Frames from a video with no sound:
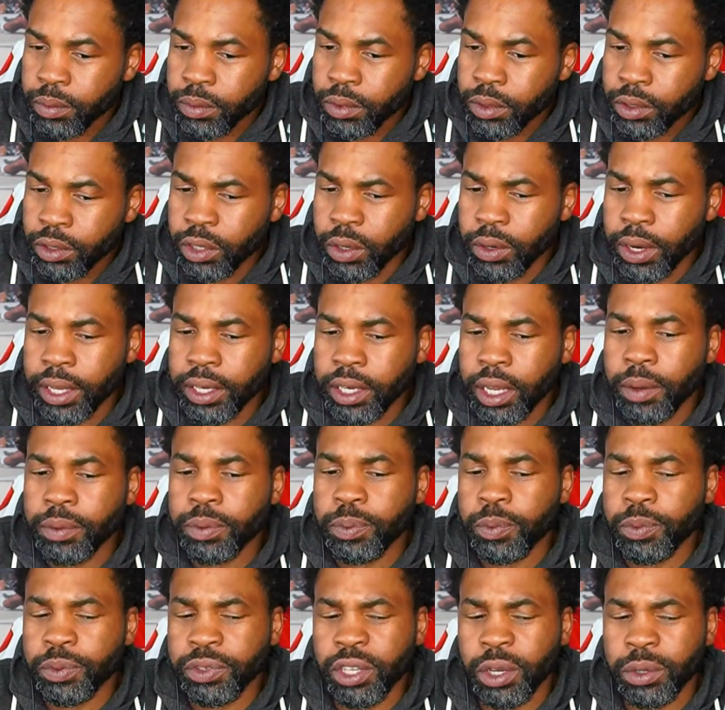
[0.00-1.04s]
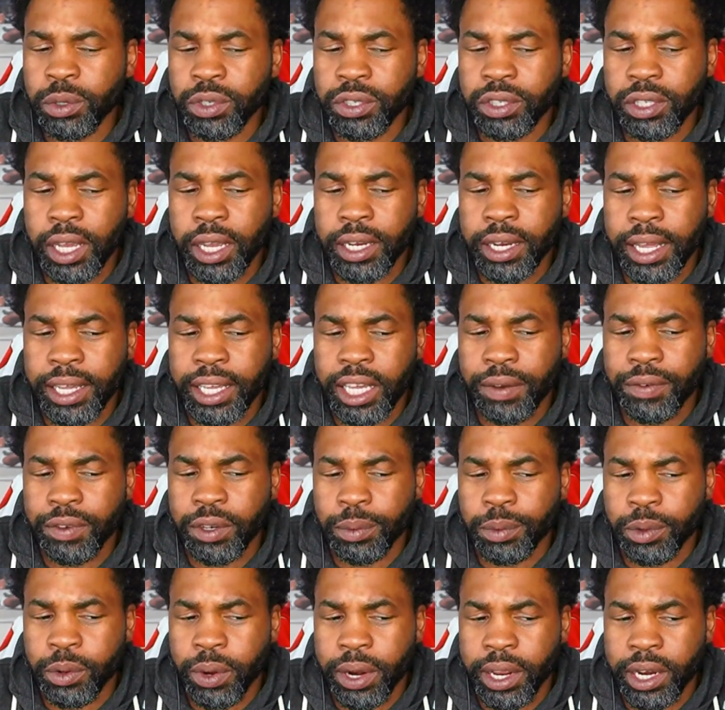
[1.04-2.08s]
So you're saying they're giving
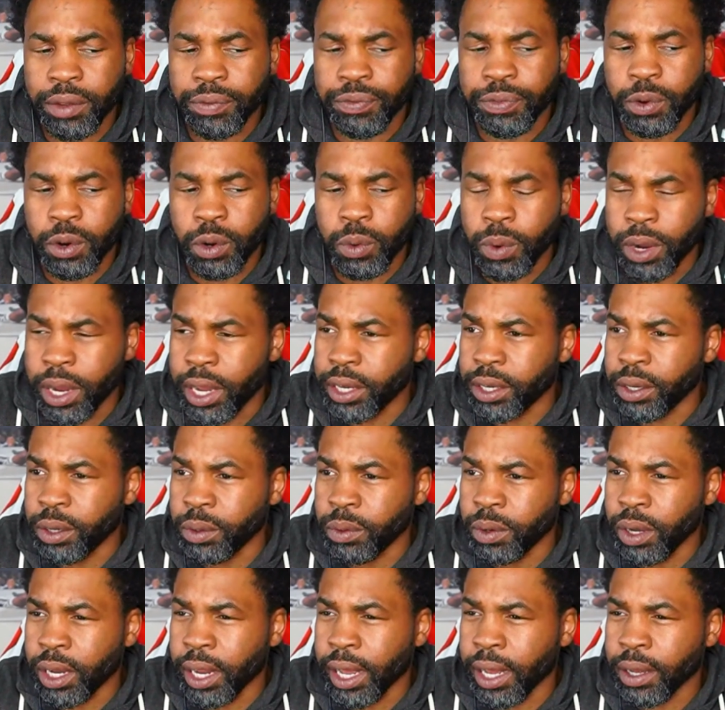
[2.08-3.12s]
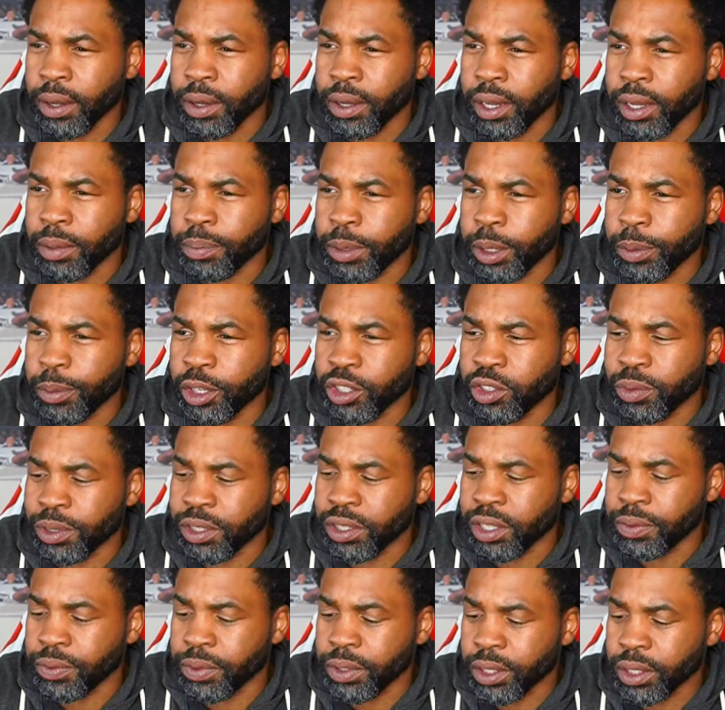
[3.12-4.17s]
him credit for what, though? I'll be more
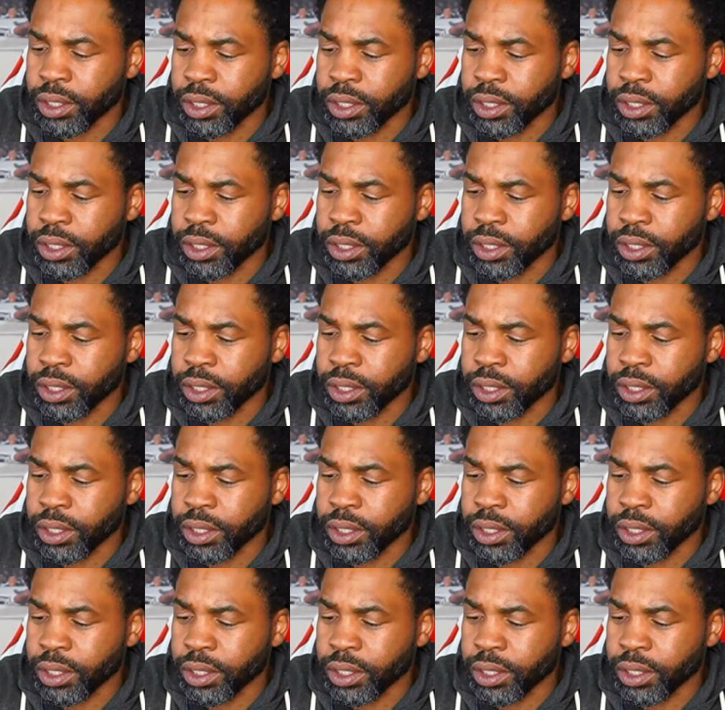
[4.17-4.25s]
specific.